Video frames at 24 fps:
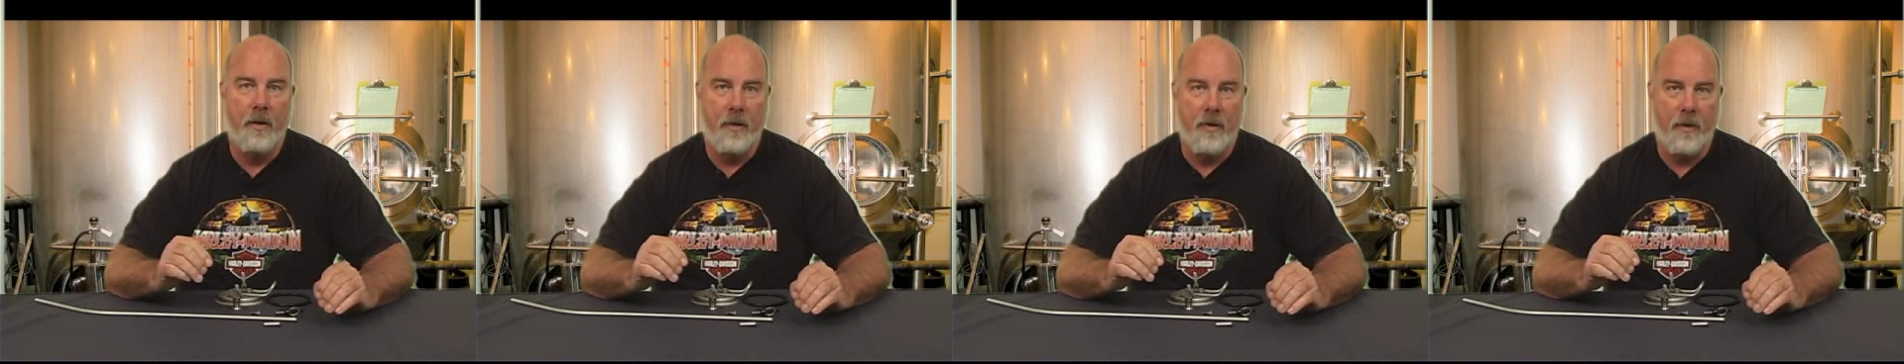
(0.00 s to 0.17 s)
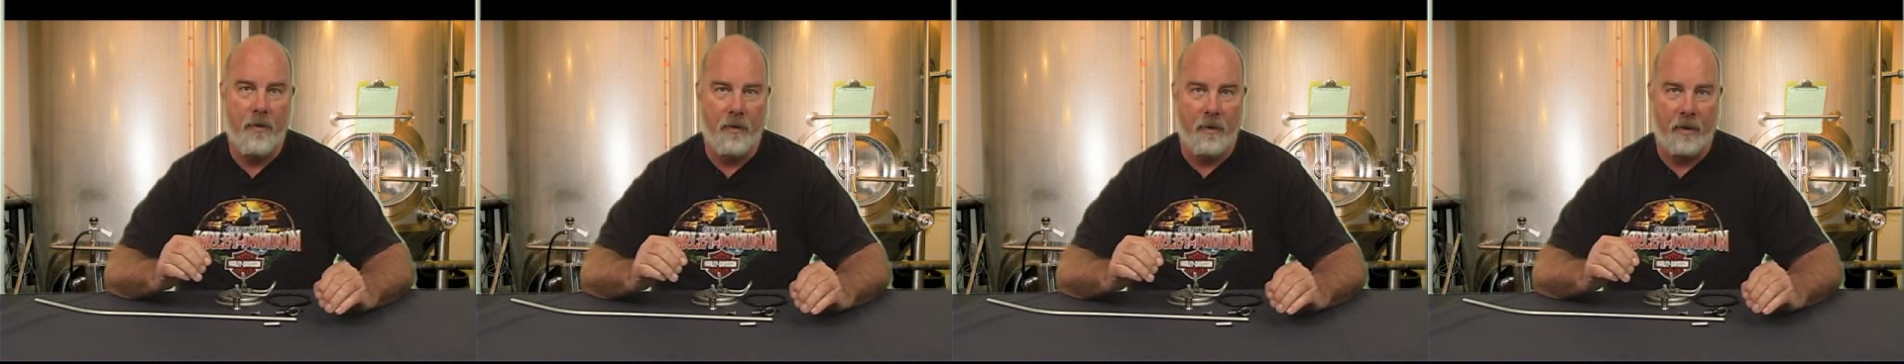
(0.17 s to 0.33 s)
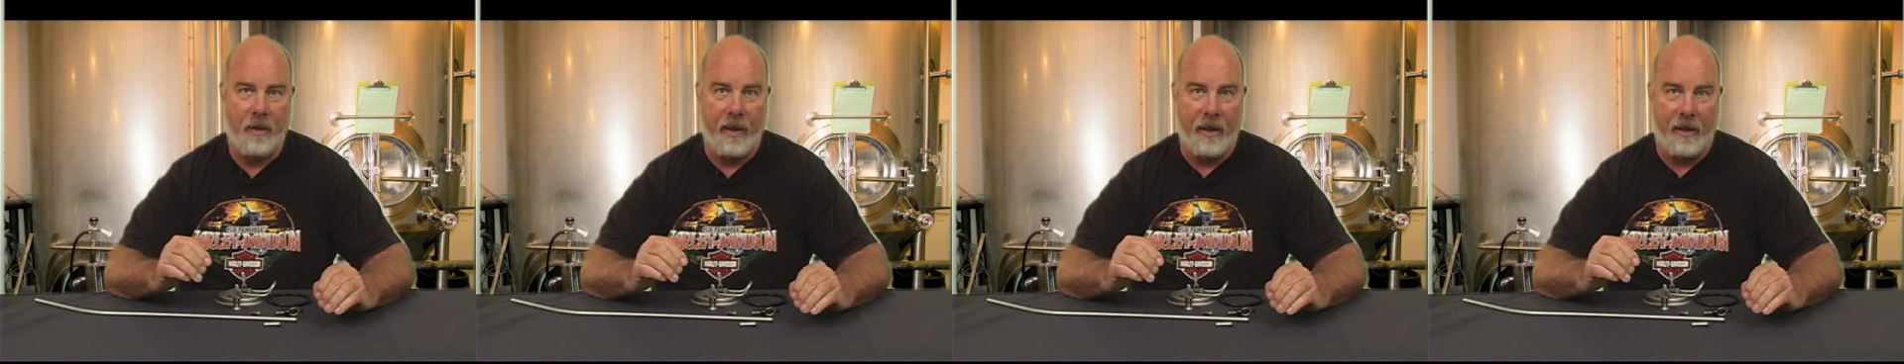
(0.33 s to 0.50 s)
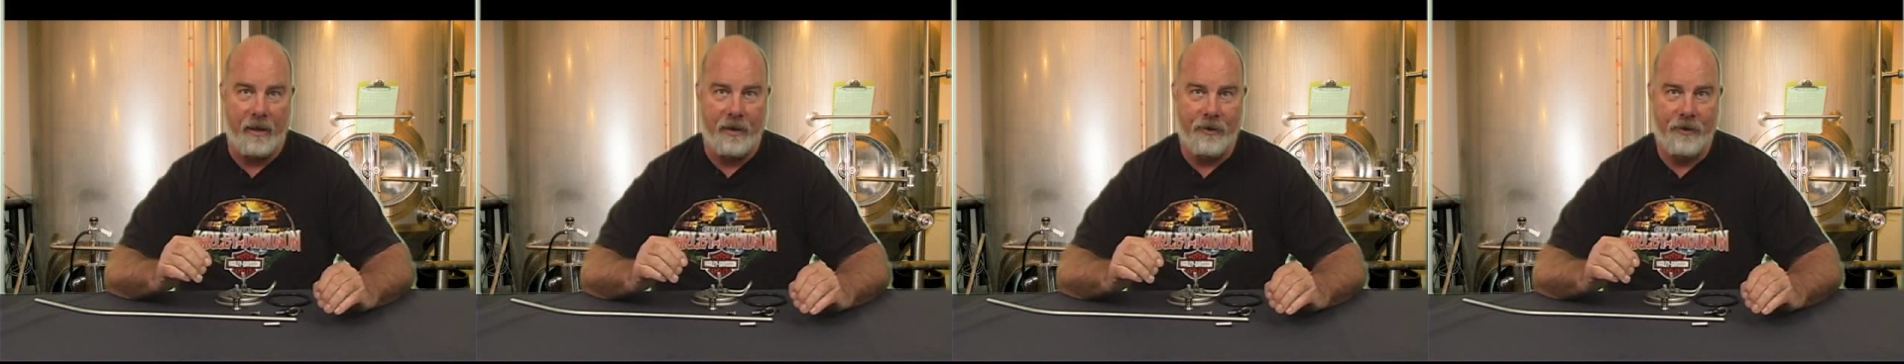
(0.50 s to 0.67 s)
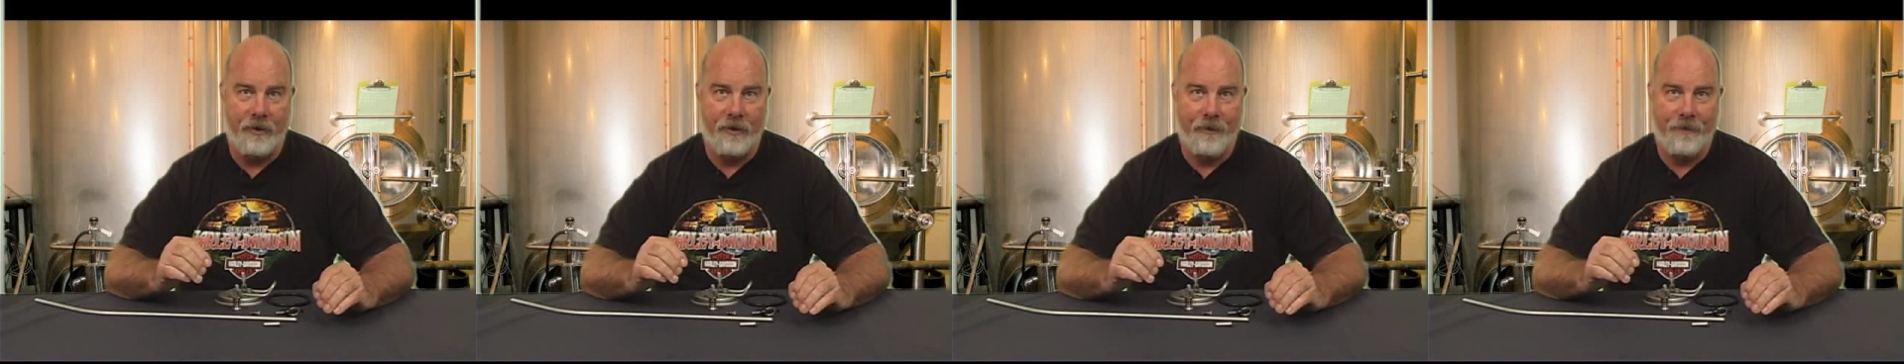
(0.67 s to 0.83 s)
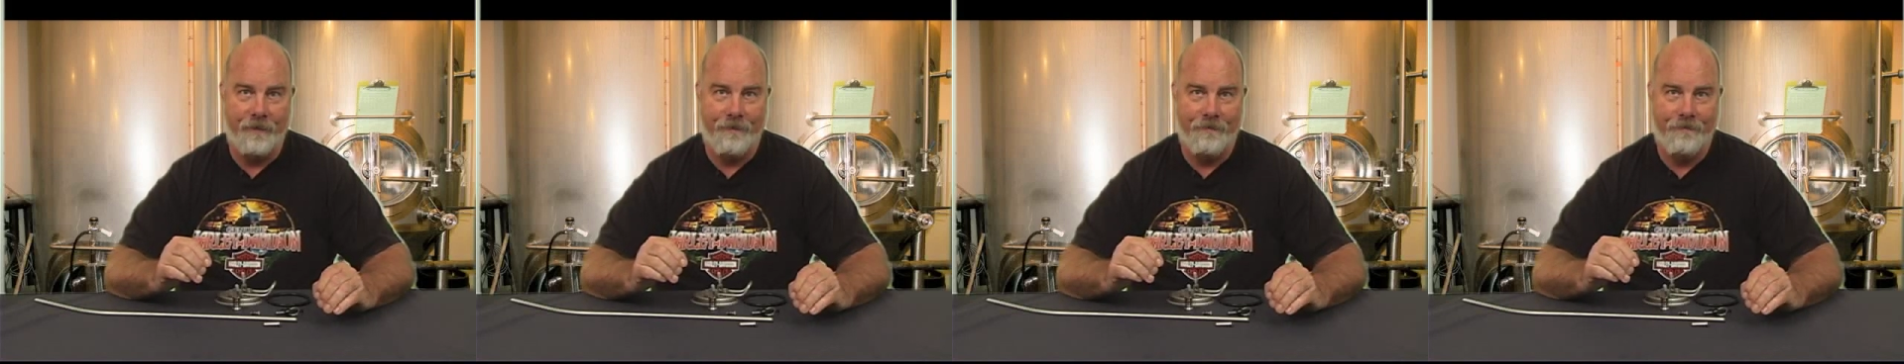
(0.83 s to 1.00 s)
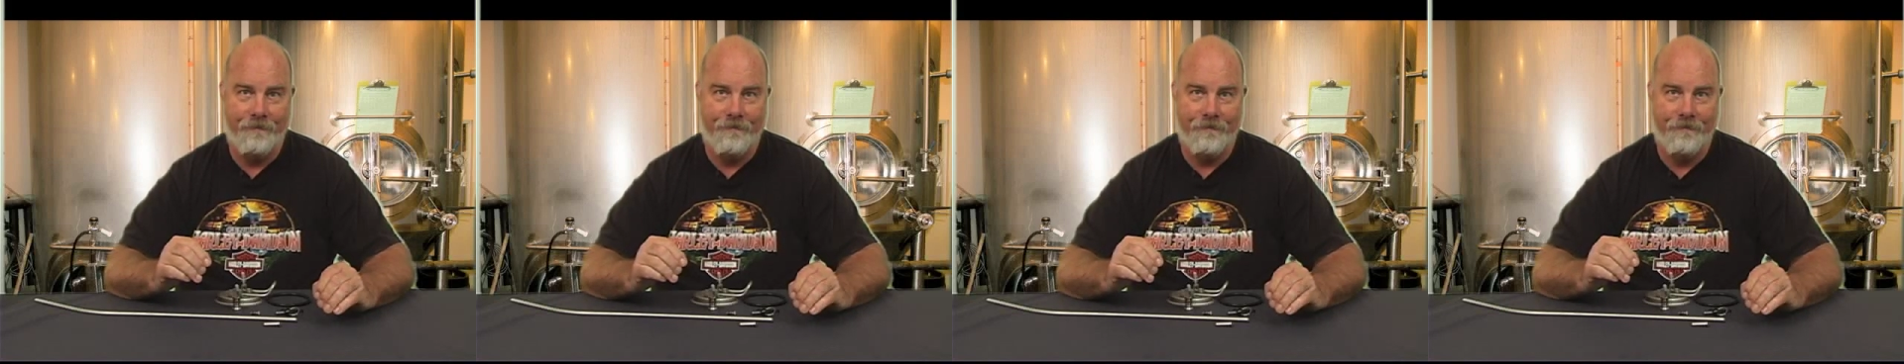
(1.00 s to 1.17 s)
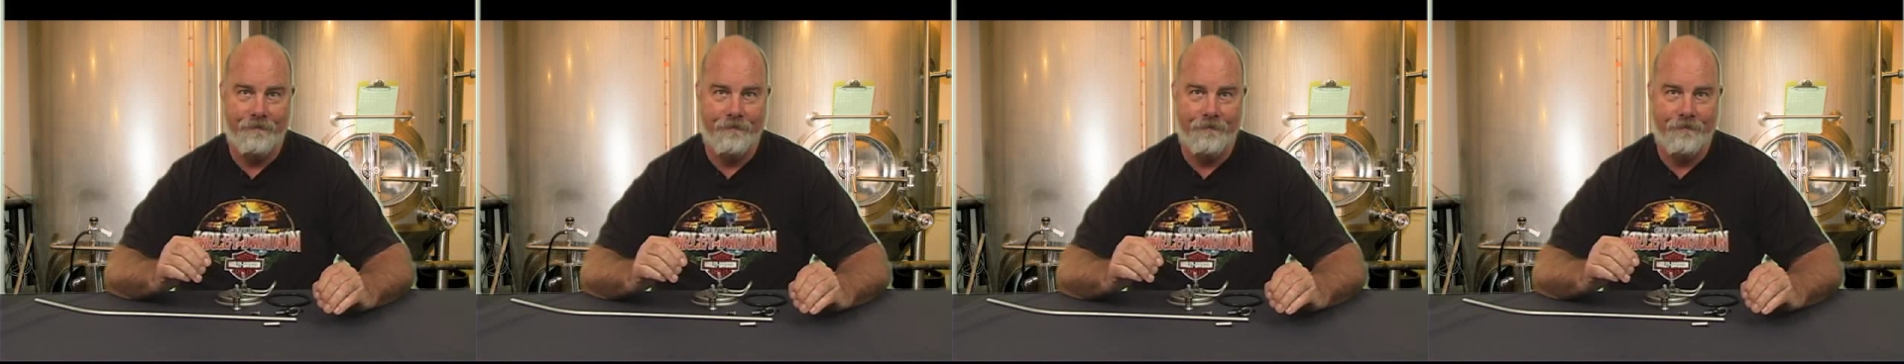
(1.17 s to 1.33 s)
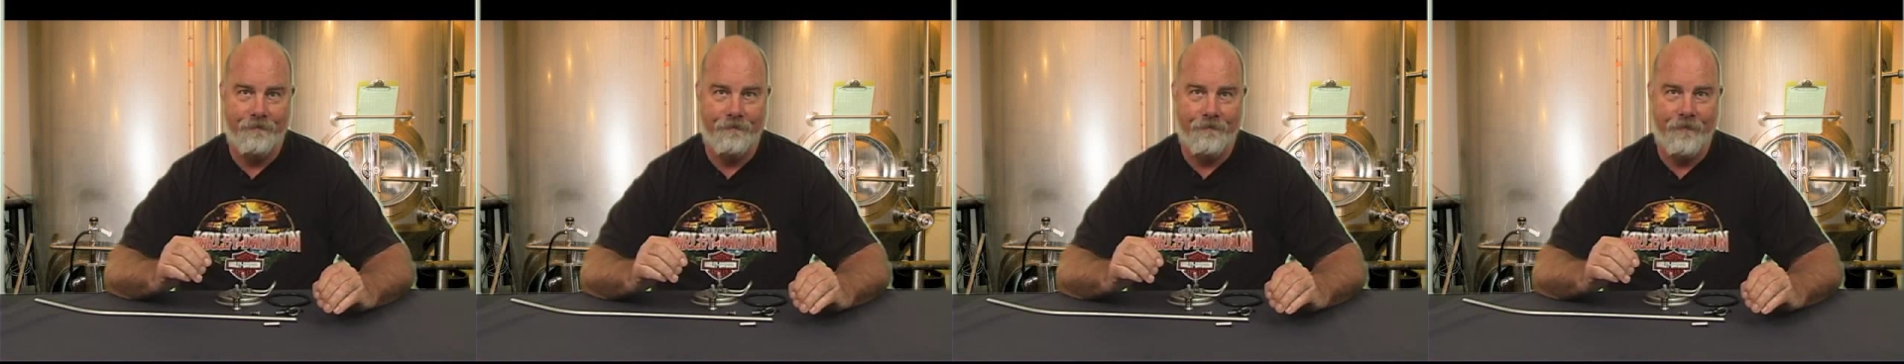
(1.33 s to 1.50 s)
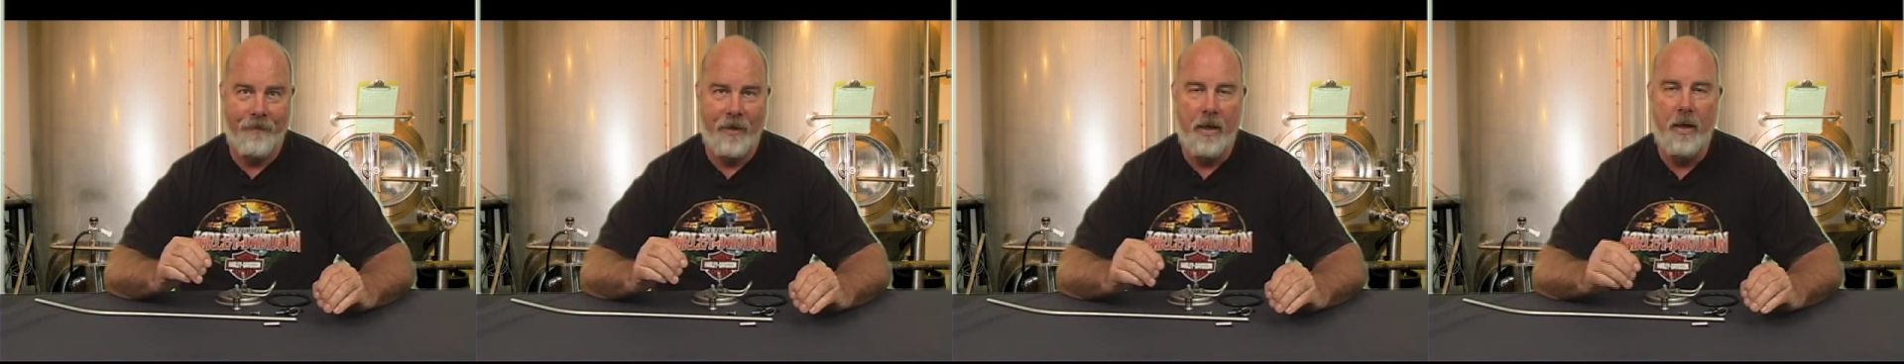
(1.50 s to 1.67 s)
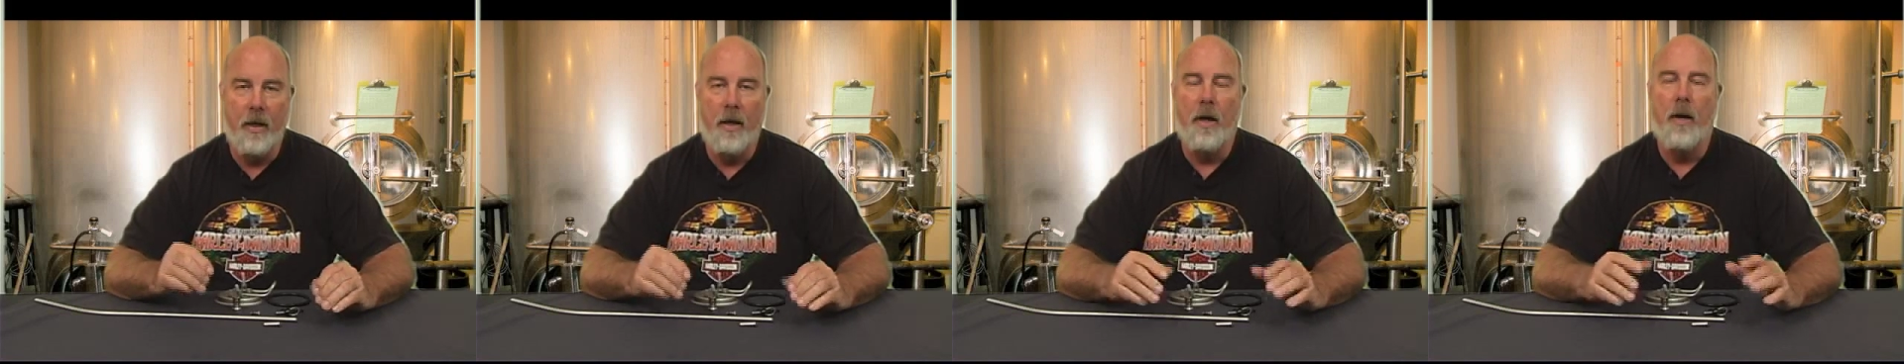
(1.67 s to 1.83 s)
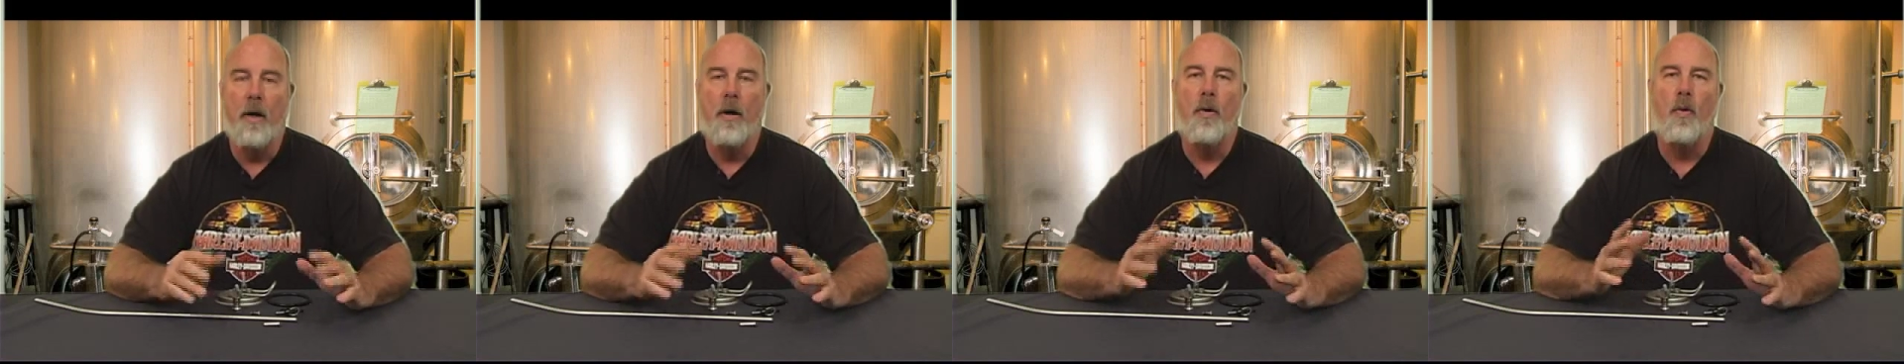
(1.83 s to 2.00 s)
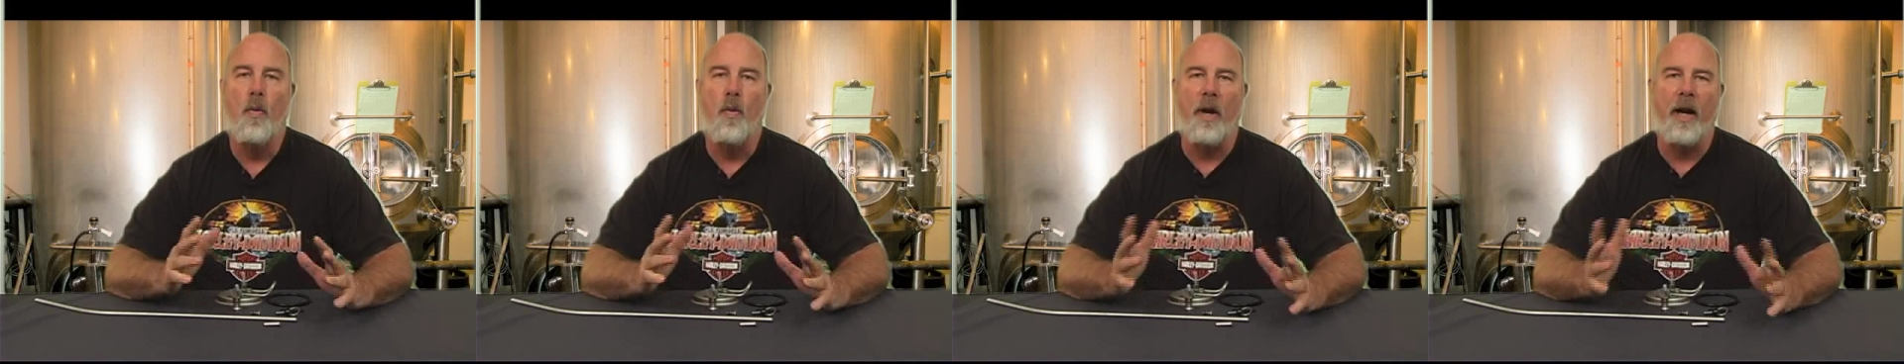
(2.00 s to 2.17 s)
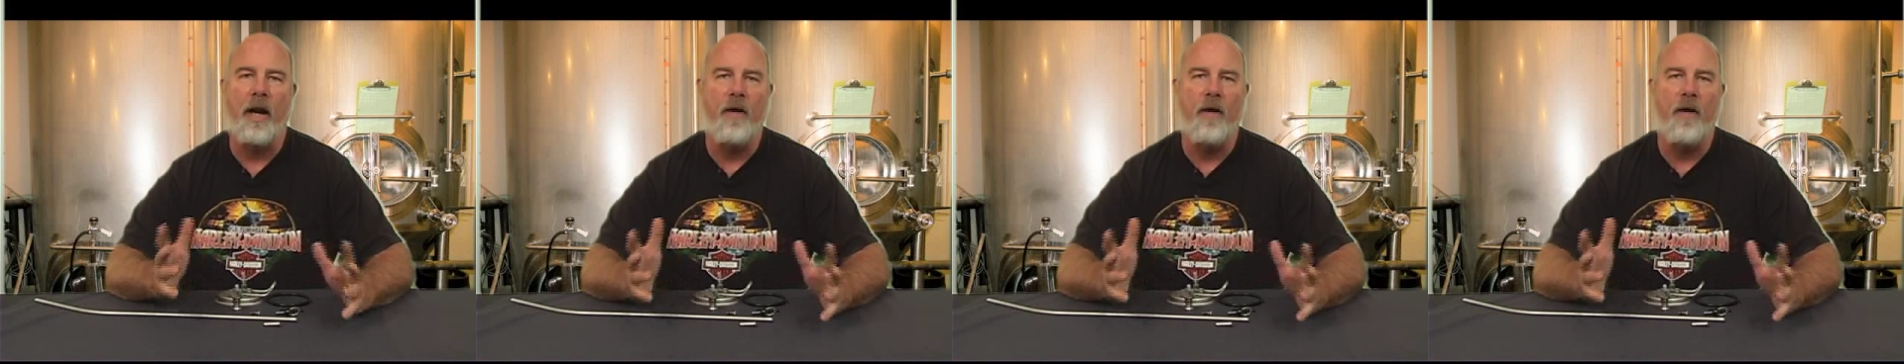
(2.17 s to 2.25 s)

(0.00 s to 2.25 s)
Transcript: your leaks. When